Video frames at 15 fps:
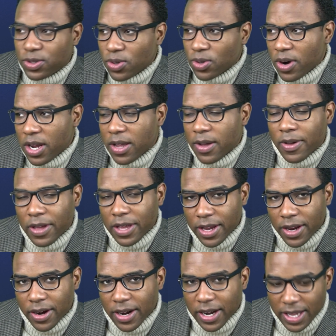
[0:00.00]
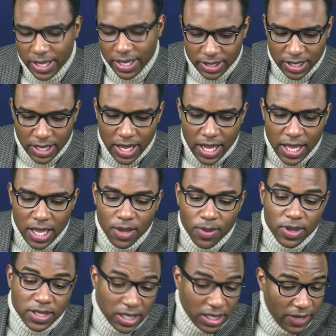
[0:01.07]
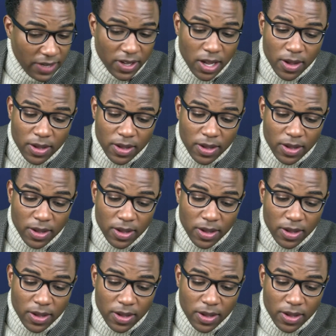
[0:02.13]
story here is he was leaving